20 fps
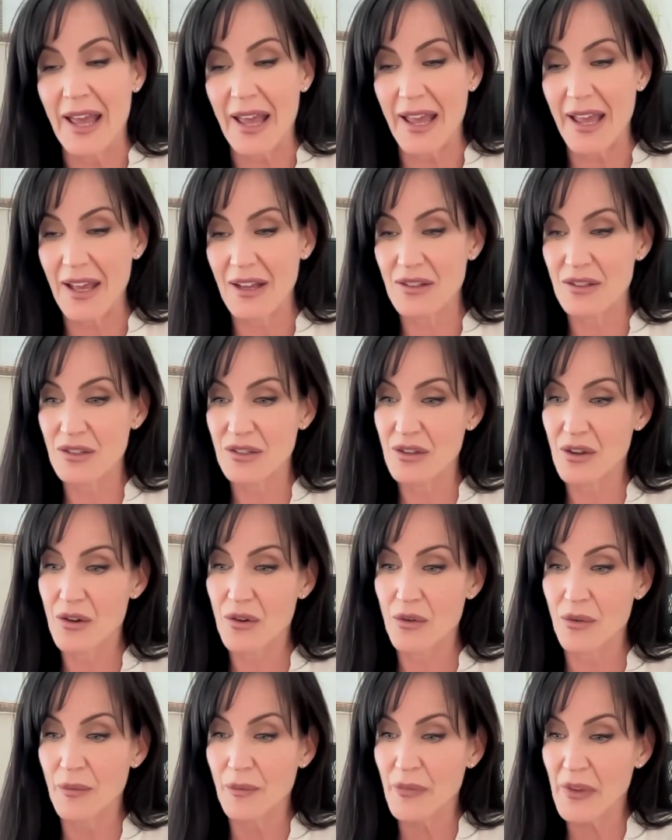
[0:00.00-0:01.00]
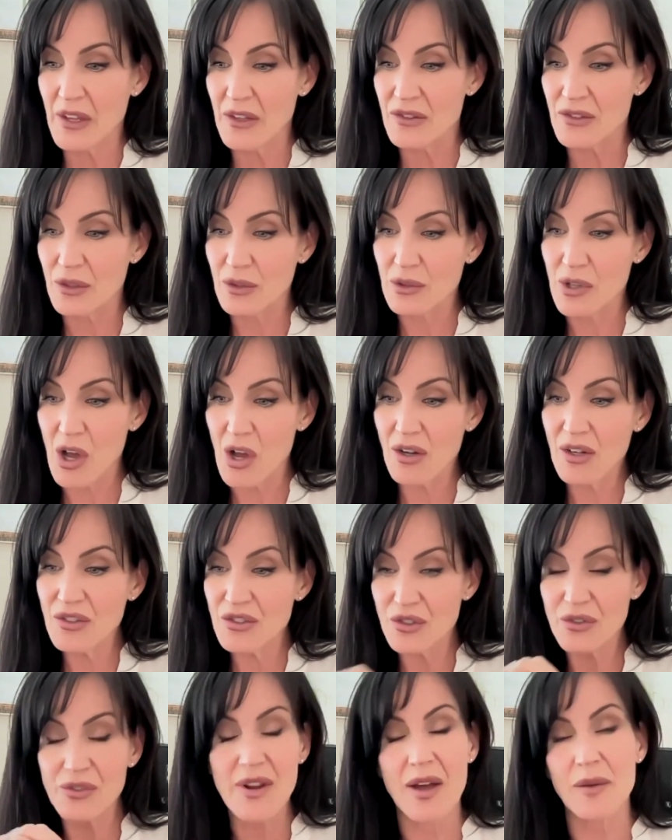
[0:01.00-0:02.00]
And so long
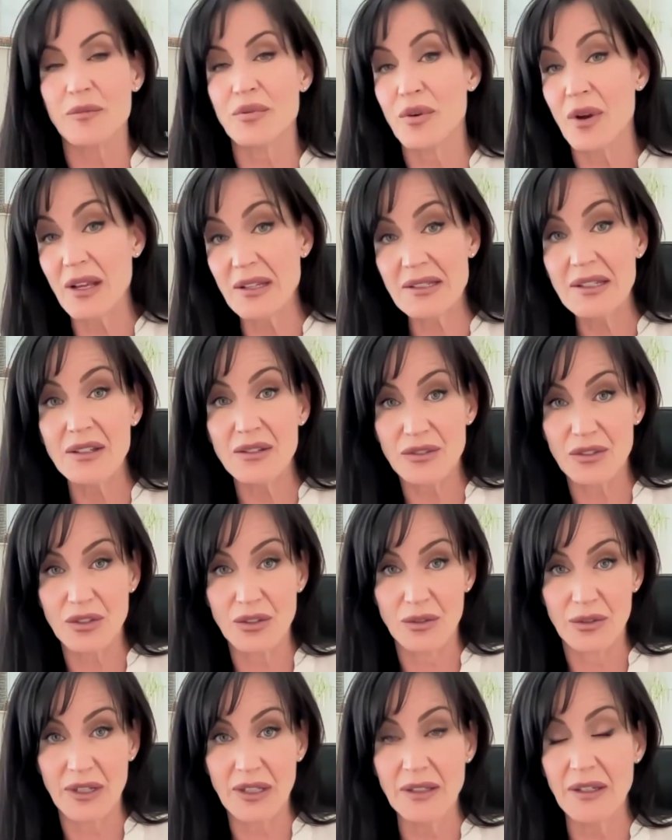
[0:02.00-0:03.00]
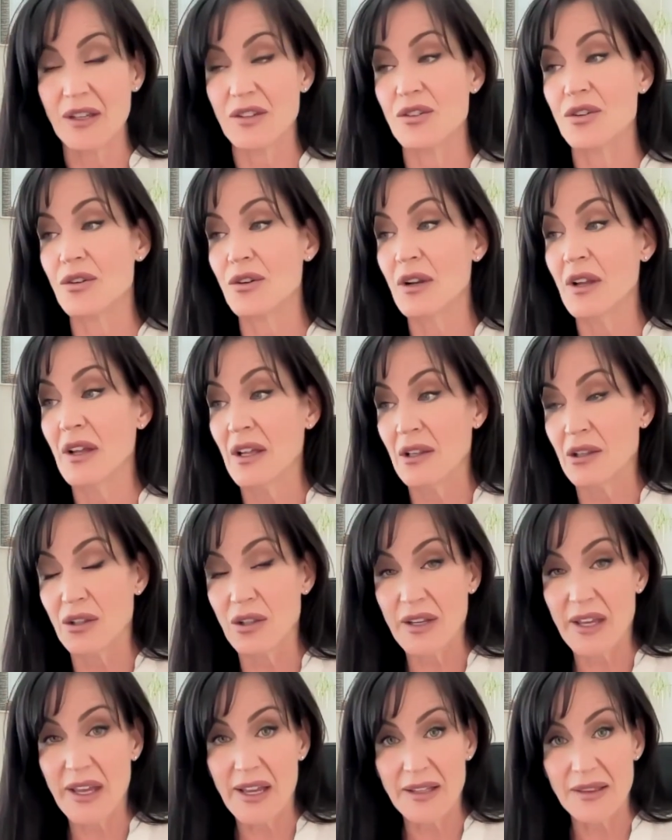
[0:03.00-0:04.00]
as you're not present to it and you're
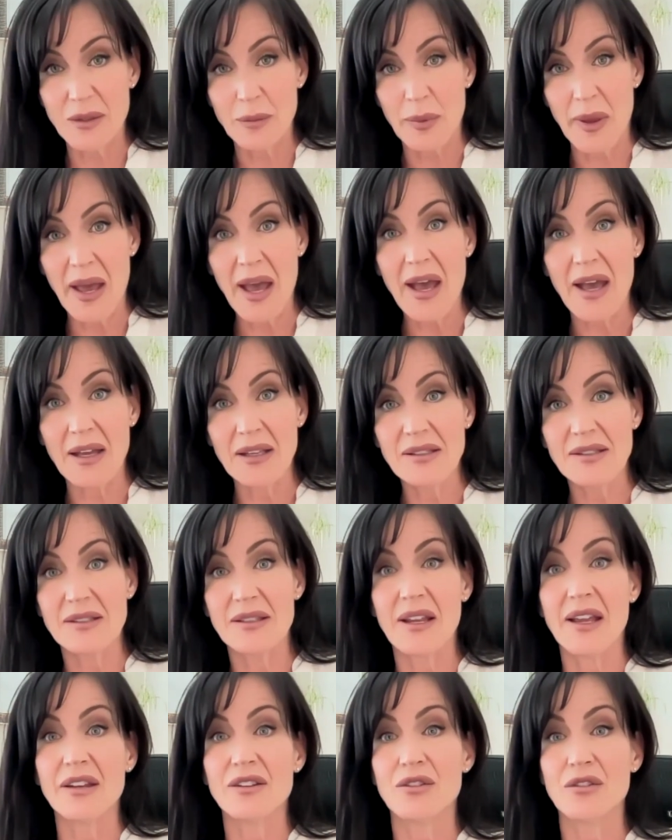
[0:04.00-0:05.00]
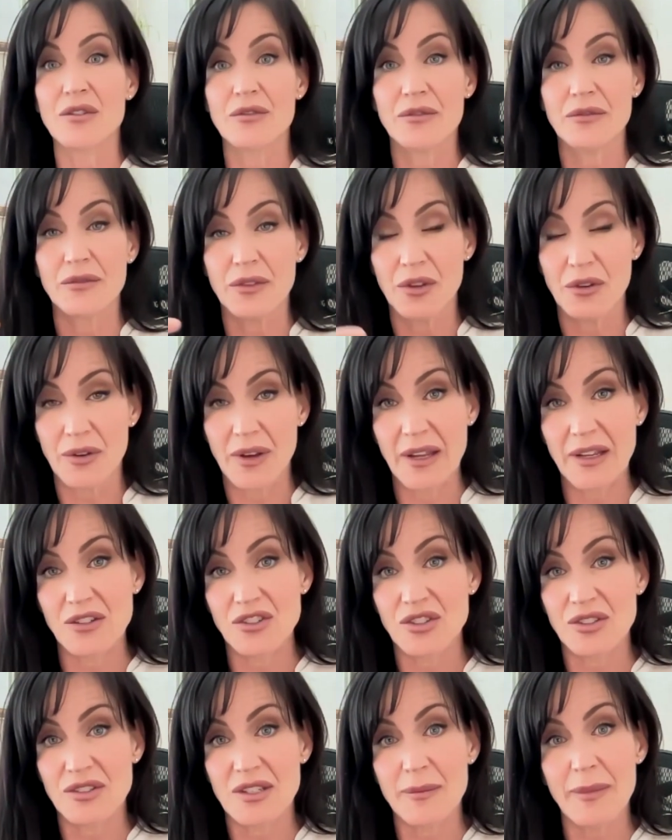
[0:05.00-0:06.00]
looking at the past and you're
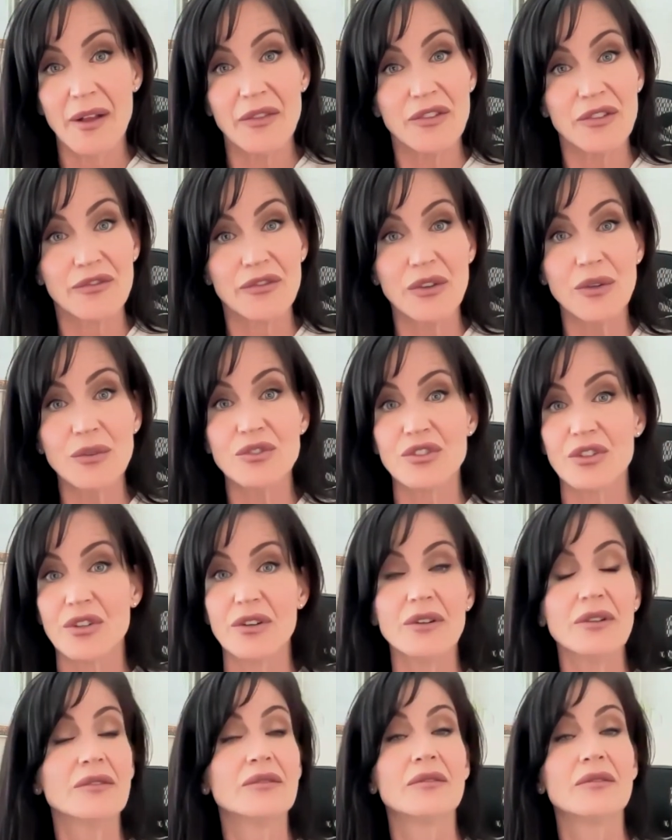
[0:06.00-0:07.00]
anxious about the future,